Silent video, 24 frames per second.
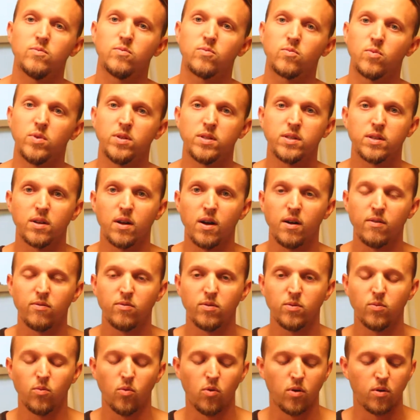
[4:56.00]
rinse it off
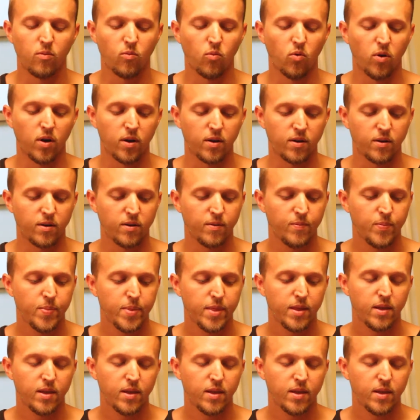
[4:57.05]
with warm water